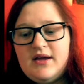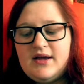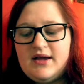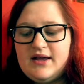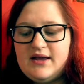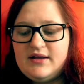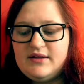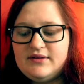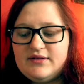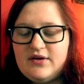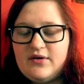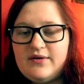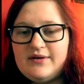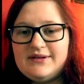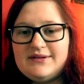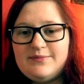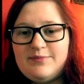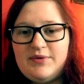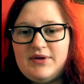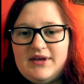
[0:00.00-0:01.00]
he's going
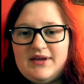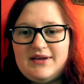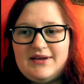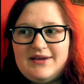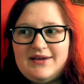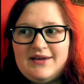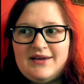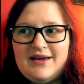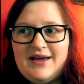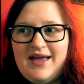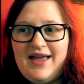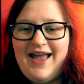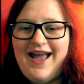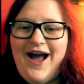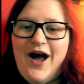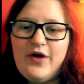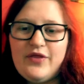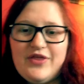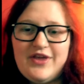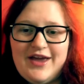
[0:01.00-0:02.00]
to be
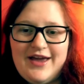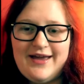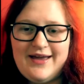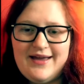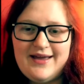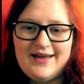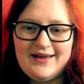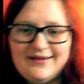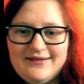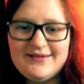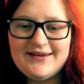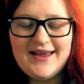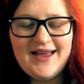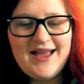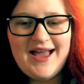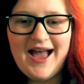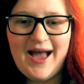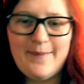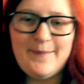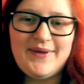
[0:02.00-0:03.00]
out there and
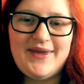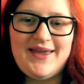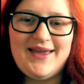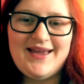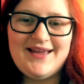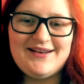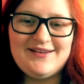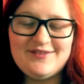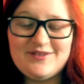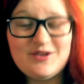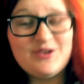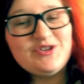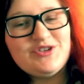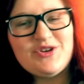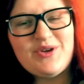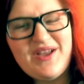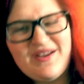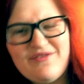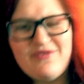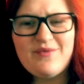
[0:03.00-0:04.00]
happy, and he's going to
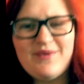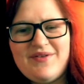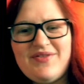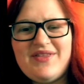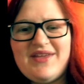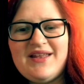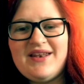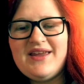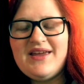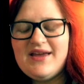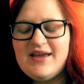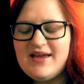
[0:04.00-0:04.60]
show everyone that